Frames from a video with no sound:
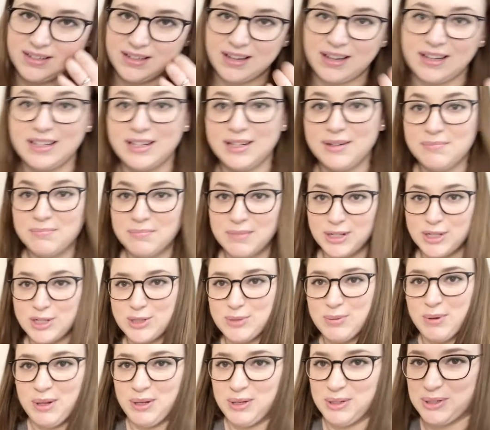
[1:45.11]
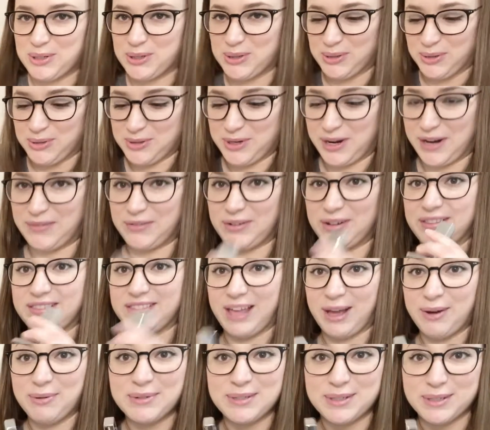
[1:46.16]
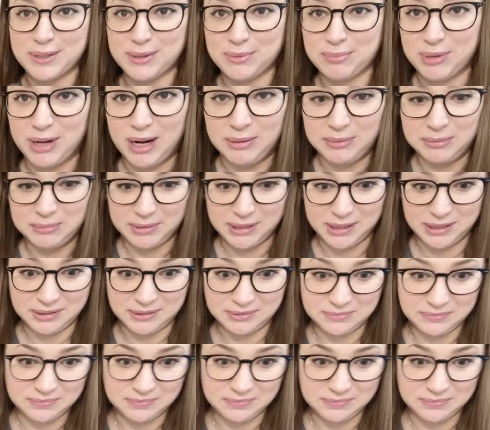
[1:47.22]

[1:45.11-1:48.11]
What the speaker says: I need a much smaller screwdriver. That was the problem here.